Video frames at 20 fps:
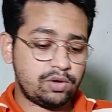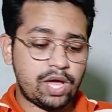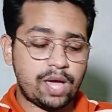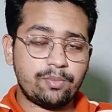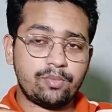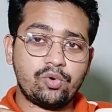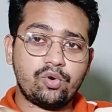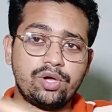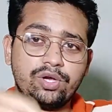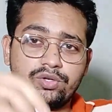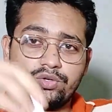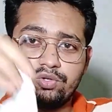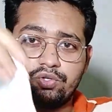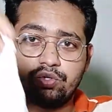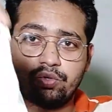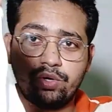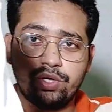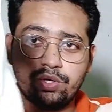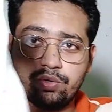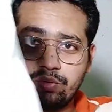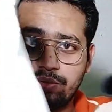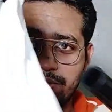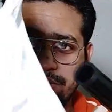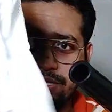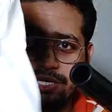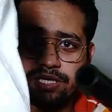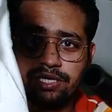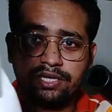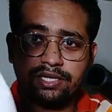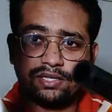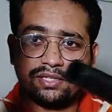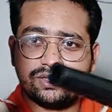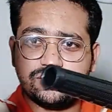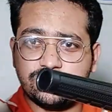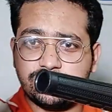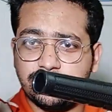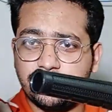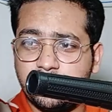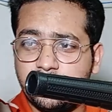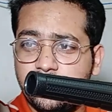now I am going to show you
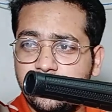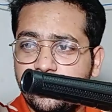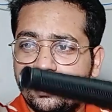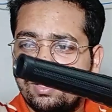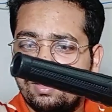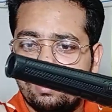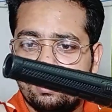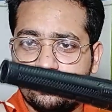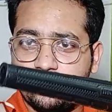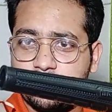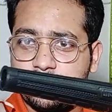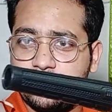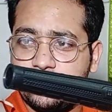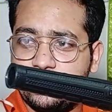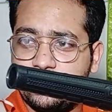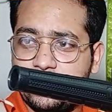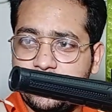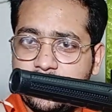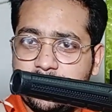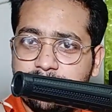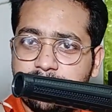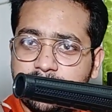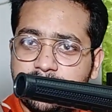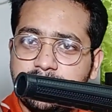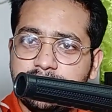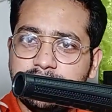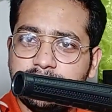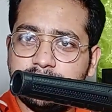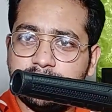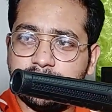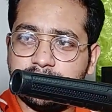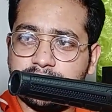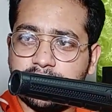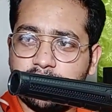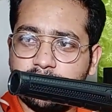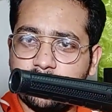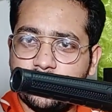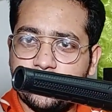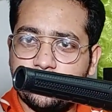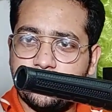its level, the
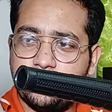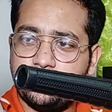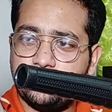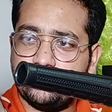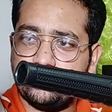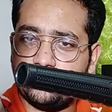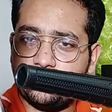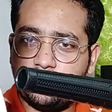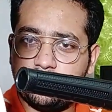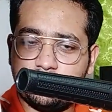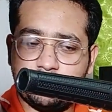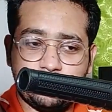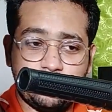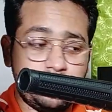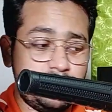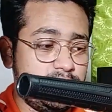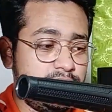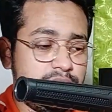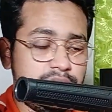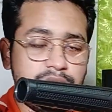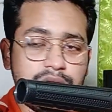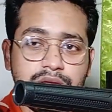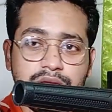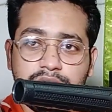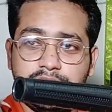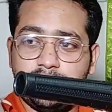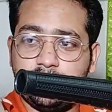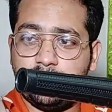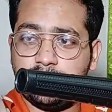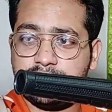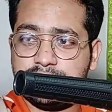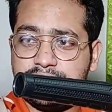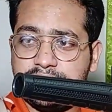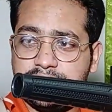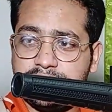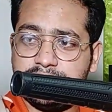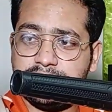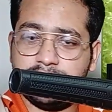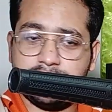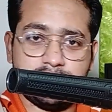sound level. So you will
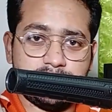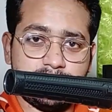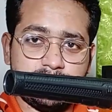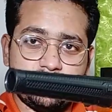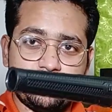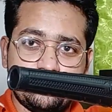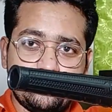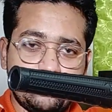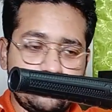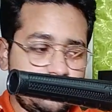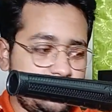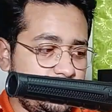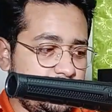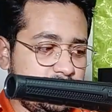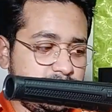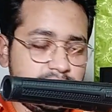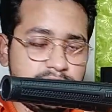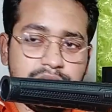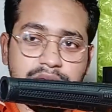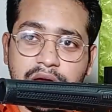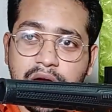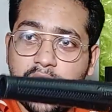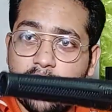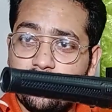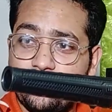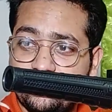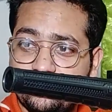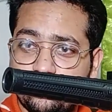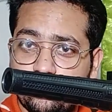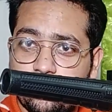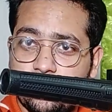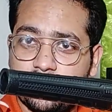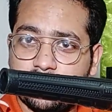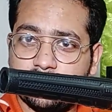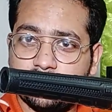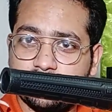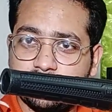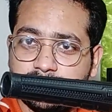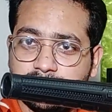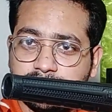see how it's work.